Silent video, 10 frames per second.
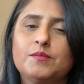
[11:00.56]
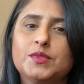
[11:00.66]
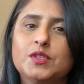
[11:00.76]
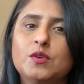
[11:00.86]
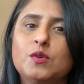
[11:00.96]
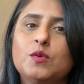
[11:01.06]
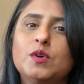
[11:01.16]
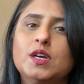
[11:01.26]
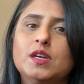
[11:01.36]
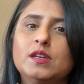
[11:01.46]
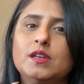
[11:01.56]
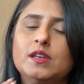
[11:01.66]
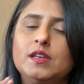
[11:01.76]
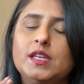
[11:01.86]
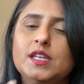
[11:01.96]
So
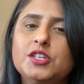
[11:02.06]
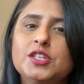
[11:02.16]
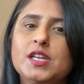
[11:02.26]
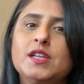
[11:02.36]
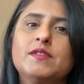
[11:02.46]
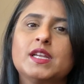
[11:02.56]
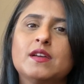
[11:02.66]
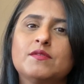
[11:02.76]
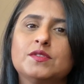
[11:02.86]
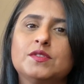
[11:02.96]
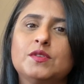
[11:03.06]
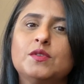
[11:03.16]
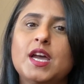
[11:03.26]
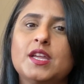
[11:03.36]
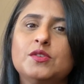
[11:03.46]
initially when I was new,
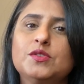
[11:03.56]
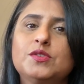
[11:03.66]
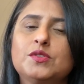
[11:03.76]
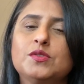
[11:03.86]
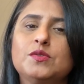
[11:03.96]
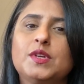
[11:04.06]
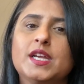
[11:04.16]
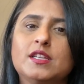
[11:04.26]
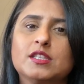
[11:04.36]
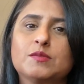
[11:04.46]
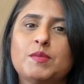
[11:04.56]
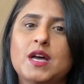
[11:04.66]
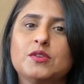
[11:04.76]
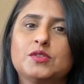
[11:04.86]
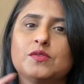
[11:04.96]
I used to get the
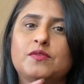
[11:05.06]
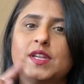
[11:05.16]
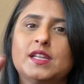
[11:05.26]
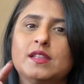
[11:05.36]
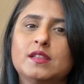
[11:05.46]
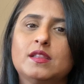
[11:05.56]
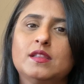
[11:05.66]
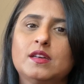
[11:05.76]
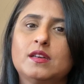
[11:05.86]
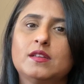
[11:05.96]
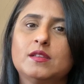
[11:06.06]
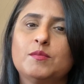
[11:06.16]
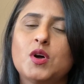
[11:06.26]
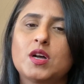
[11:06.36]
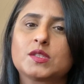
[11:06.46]
spouse to fill in the
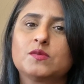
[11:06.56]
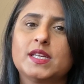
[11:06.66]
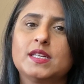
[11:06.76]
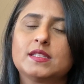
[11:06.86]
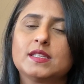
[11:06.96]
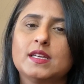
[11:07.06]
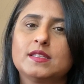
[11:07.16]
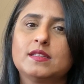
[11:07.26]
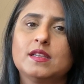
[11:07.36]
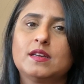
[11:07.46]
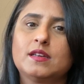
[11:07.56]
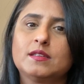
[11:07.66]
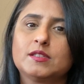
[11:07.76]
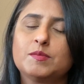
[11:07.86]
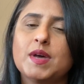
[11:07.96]
box where it says
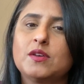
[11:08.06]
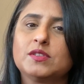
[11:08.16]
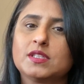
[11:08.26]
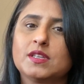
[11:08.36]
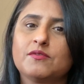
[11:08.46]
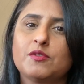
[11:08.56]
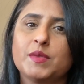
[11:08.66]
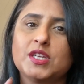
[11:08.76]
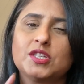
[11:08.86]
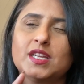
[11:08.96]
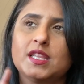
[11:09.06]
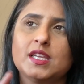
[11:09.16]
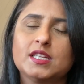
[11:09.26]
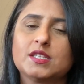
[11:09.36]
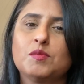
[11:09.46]
spouse's information. I
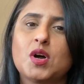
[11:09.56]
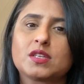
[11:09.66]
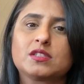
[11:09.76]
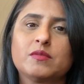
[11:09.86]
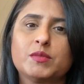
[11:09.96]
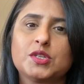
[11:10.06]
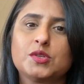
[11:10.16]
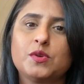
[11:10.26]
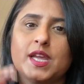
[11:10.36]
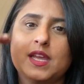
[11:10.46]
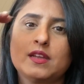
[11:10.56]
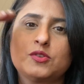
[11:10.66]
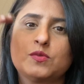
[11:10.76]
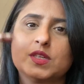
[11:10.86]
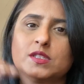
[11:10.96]
think it's box number 2A
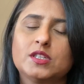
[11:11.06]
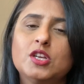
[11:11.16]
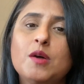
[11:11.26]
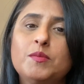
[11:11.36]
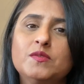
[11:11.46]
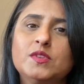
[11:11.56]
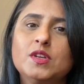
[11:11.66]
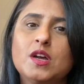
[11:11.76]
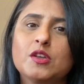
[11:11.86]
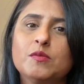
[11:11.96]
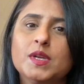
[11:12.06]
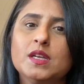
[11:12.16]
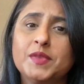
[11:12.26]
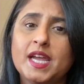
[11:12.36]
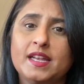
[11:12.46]
towards the top of the
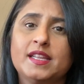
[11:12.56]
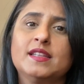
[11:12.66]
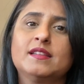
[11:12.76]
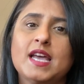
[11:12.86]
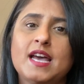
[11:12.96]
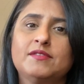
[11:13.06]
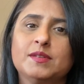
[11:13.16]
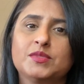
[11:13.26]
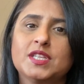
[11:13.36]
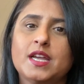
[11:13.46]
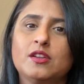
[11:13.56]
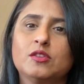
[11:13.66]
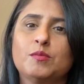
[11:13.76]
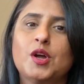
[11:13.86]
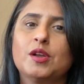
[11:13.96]
document, and then have them sign on
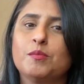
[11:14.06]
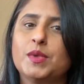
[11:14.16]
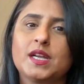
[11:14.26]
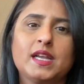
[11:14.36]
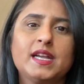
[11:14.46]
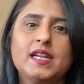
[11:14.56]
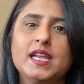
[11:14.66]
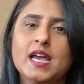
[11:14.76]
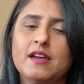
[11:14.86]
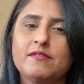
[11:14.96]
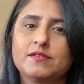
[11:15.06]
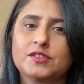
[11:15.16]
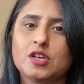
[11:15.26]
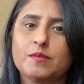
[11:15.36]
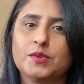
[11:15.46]
the bottom. But lately I have
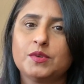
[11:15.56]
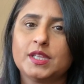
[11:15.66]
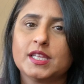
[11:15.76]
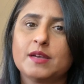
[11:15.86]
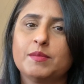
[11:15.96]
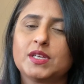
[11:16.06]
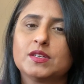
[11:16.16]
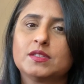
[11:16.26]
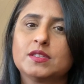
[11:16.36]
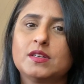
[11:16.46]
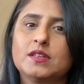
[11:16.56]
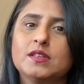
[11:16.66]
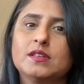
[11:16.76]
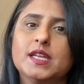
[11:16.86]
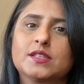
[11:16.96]
stopped doing that because
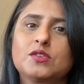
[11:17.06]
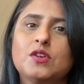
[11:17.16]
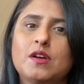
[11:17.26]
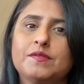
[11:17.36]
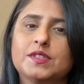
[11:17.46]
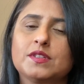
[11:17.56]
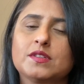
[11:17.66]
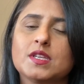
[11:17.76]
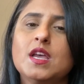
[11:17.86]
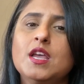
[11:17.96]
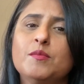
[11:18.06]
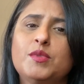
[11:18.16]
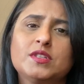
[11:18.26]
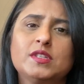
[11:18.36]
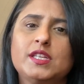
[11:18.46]
certain escrow officers
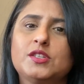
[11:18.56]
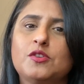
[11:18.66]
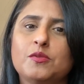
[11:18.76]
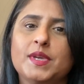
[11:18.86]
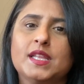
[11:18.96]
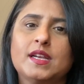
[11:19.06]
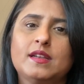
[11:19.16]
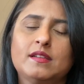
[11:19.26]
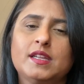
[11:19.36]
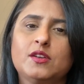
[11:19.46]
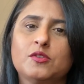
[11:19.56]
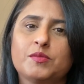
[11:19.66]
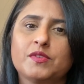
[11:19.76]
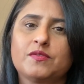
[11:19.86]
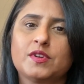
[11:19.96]
personally told me that they don't
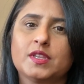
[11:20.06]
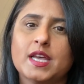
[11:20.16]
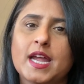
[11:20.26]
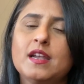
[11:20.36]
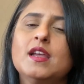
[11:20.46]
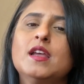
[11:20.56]
prefer that.